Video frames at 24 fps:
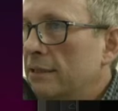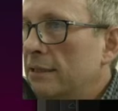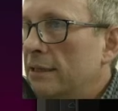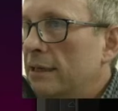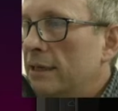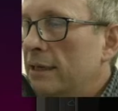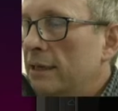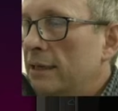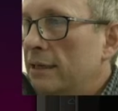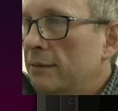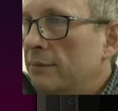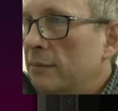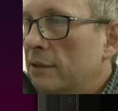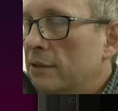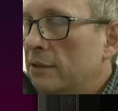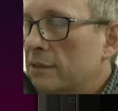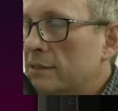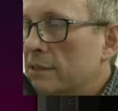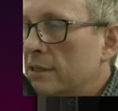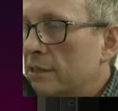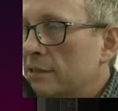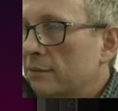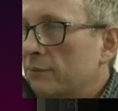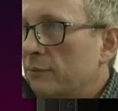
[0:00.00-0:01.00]
um,
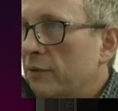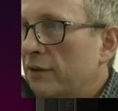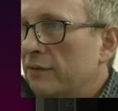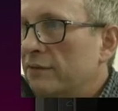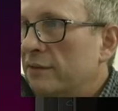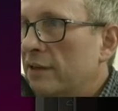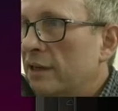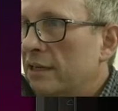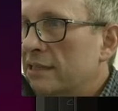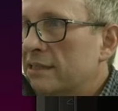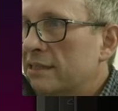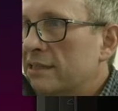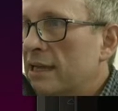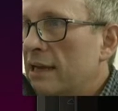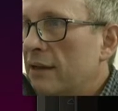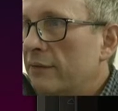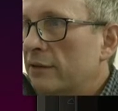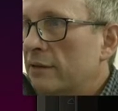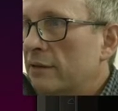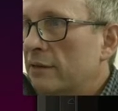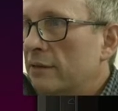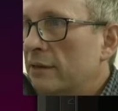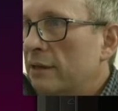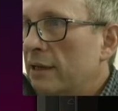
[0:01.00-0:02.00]
cesium
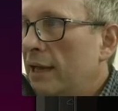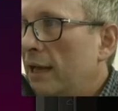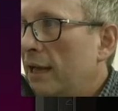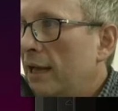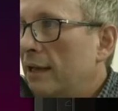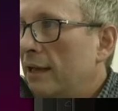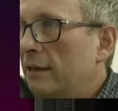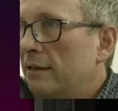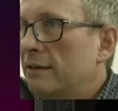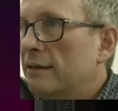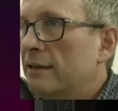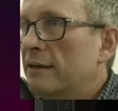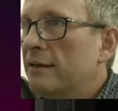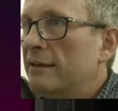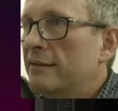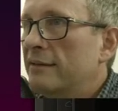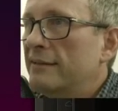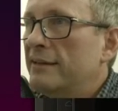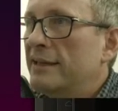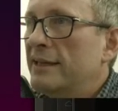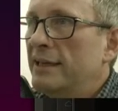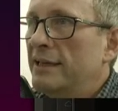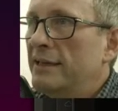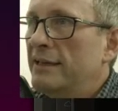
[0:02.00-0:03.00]
137 and
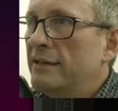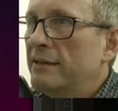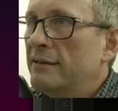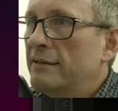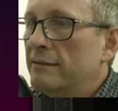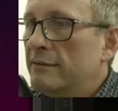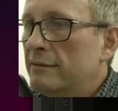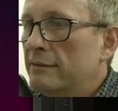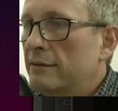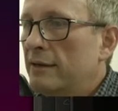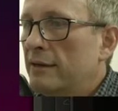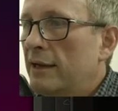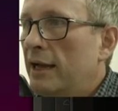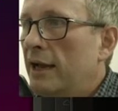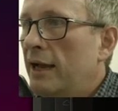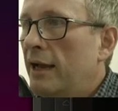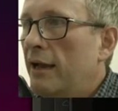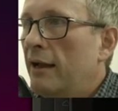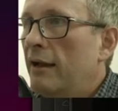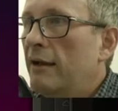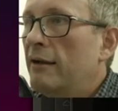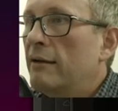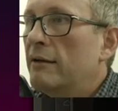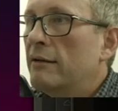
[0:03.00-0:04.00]
the
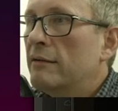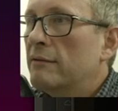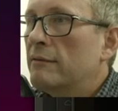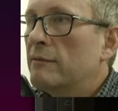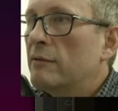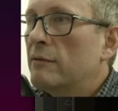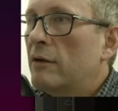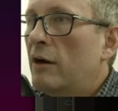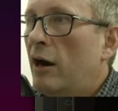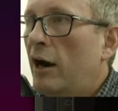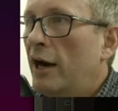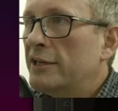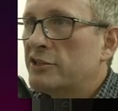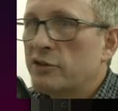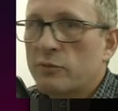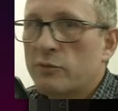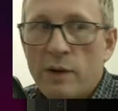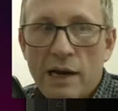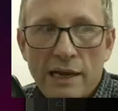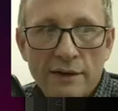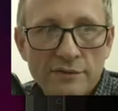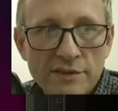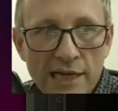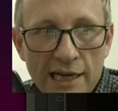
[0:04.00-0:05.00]
uh,
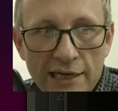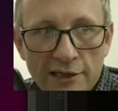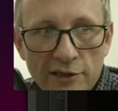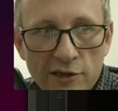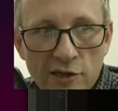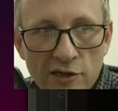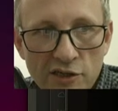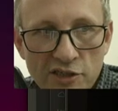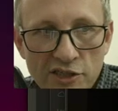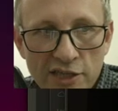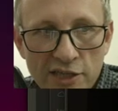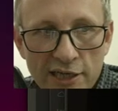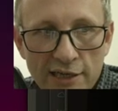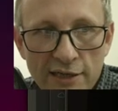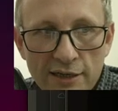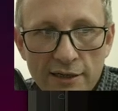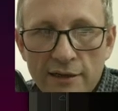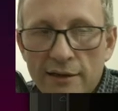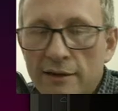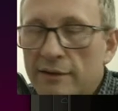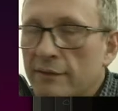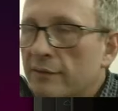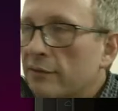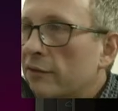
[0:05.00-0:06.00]
hydrowave technology
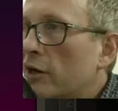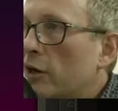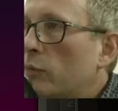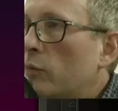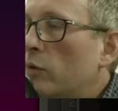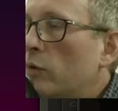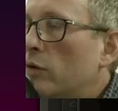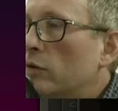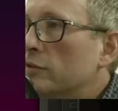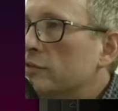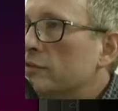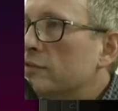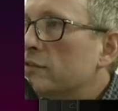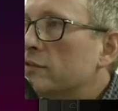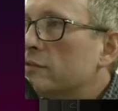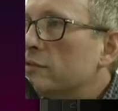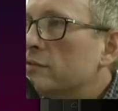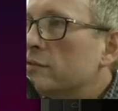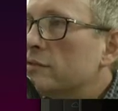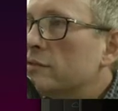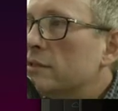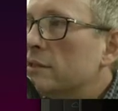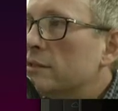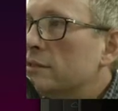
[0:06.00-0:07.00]
that was
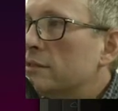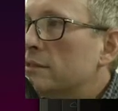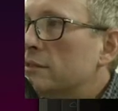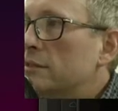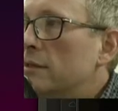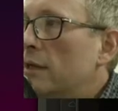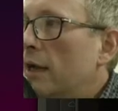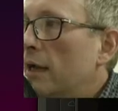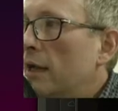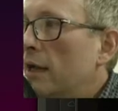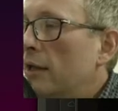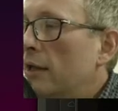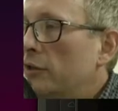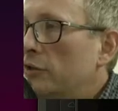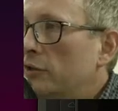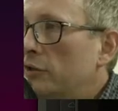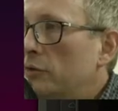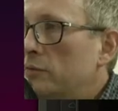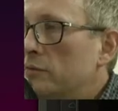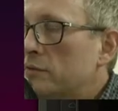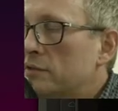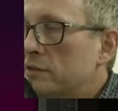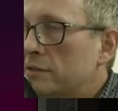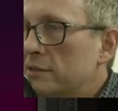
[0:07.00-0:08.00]
uh,
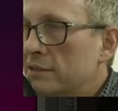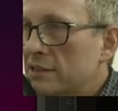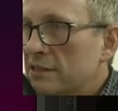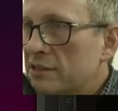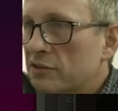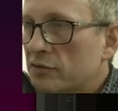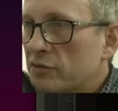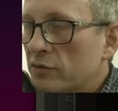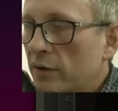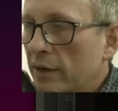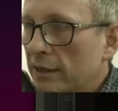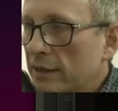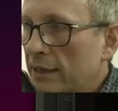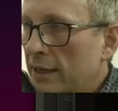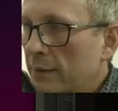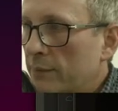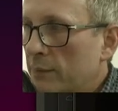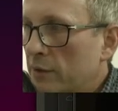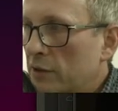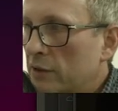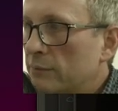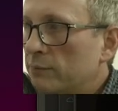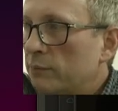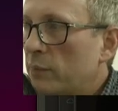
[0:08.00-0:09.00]
used to destroy
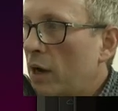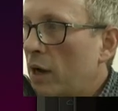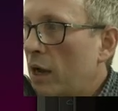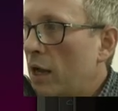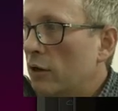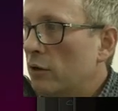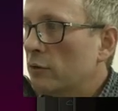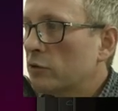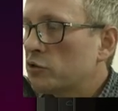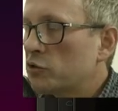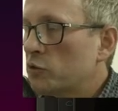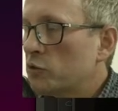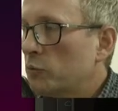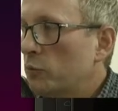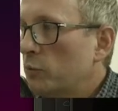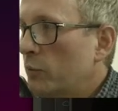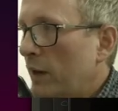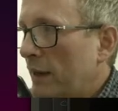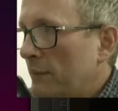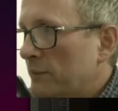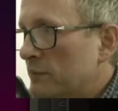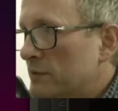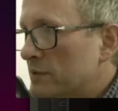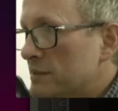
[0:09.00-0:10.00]
chemical and biological
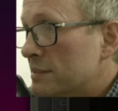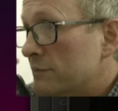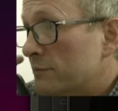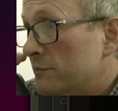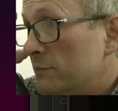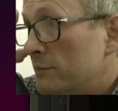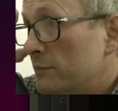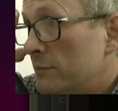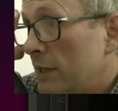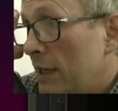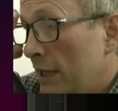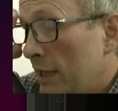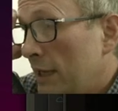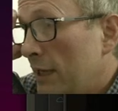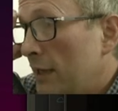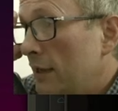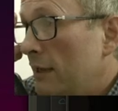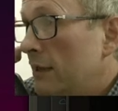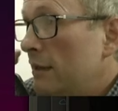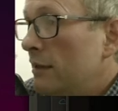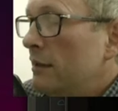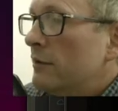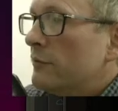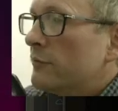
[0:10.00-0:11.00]
weapons uh,
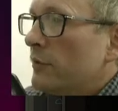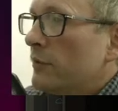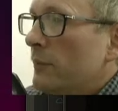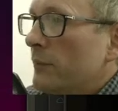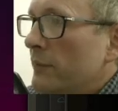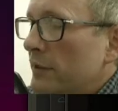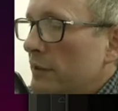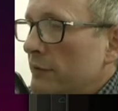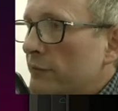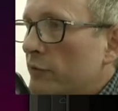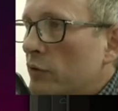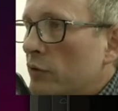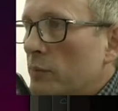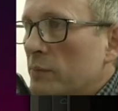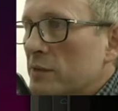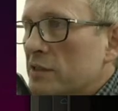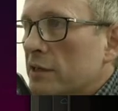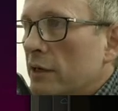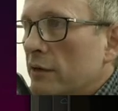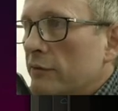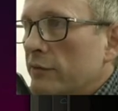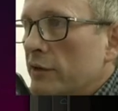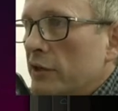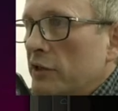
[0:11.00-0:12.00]
from the former
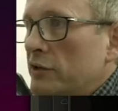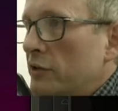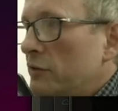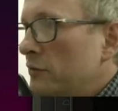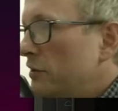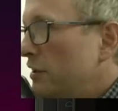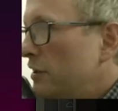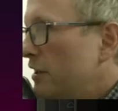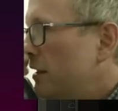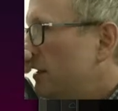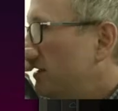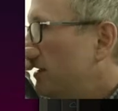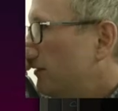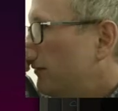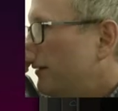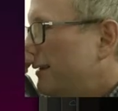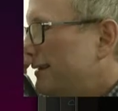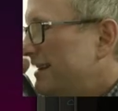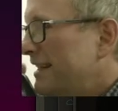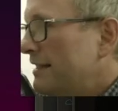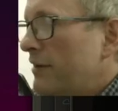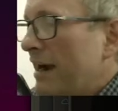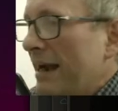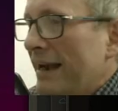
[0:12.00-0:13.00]
Soviet Union. When
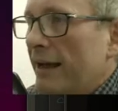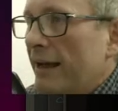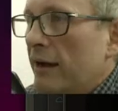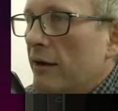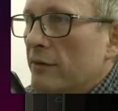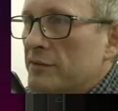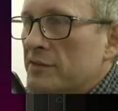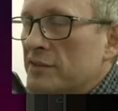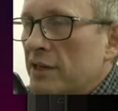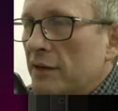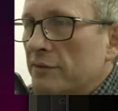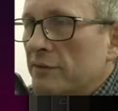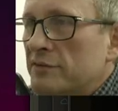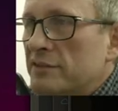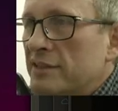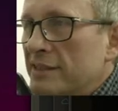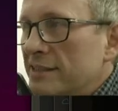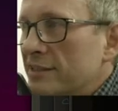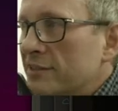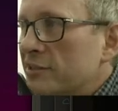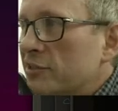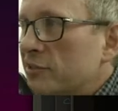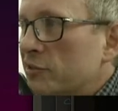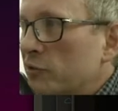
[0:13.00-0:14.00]
they ran out of stuff to
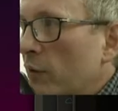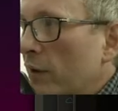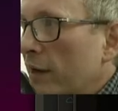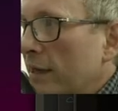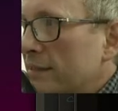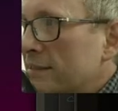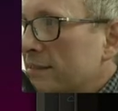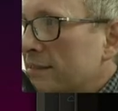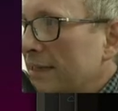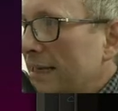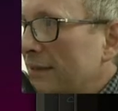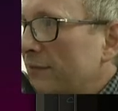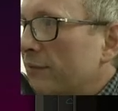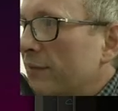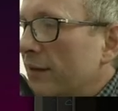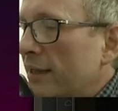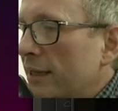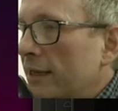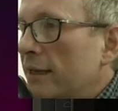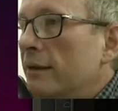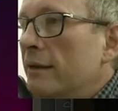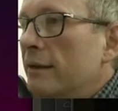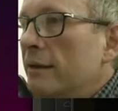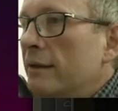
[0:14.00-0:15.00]
destroy safely,